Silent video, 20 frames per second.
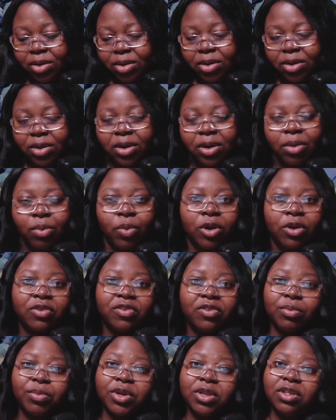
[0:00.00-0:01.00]
want to
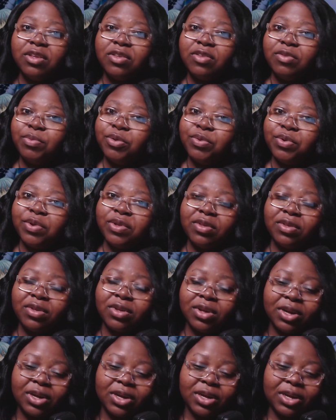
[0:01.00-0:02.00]
summon these spirits.
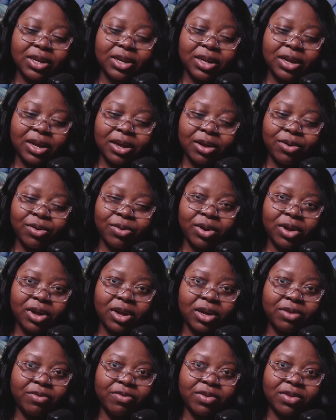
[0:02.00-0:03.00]
Now I don't know
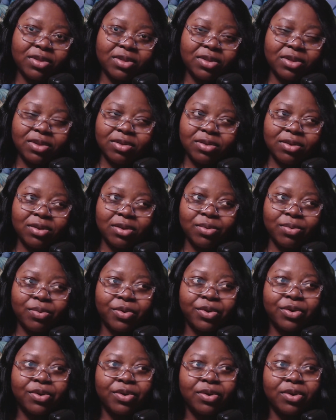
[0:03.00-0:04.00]
how it's gonna
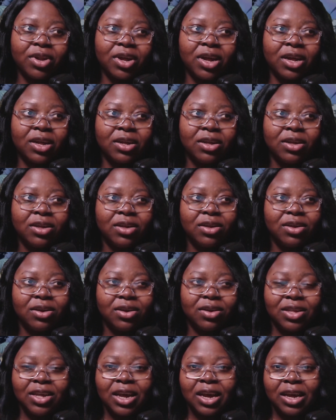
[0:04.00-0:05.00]
work or not,
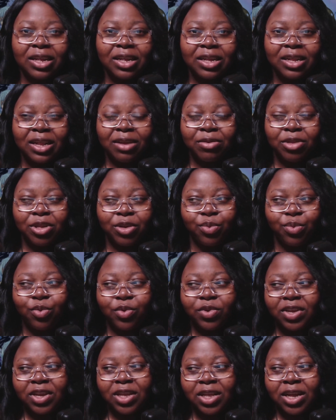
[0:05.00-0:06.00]
because yeah, like the rumor
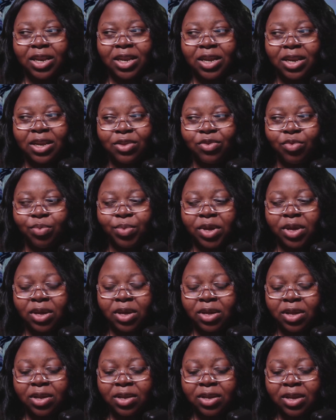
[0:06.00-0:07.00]
said that needed to be,
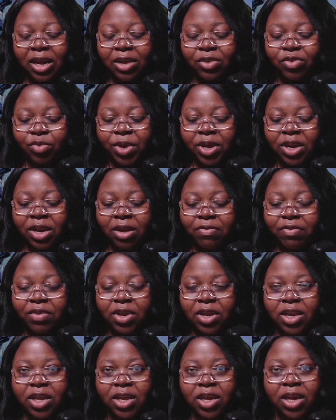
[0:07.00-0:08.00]
there has to be an
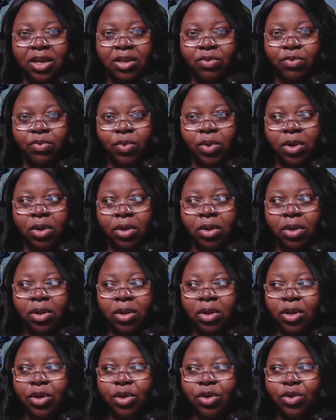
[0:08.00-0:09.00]
affinity as well.
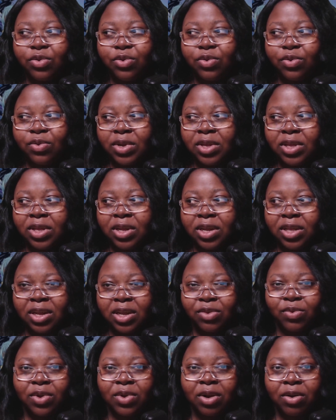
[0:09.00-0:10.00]
So and
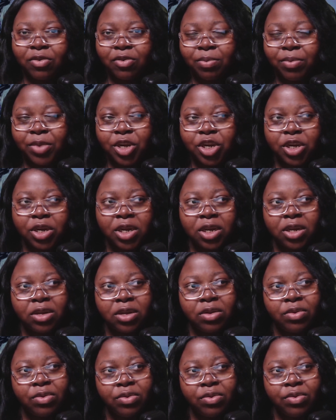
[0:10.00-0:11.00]
that's what I was mentioning
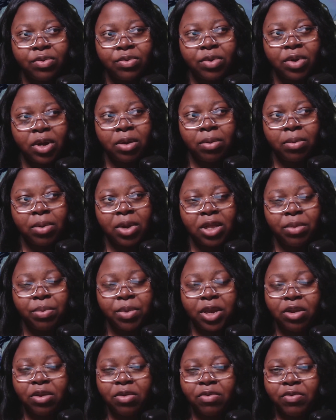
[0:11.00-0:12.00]
to, at the
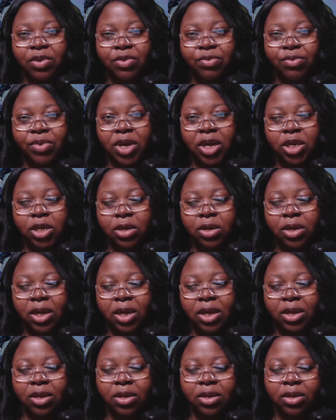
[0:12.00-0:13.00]
beginning of this reaction,
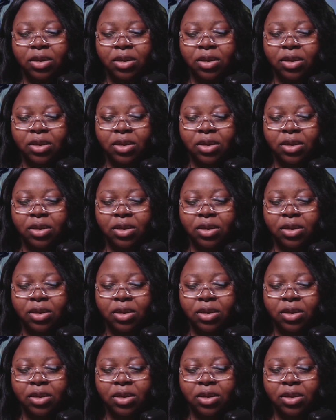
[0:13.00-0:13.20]
like,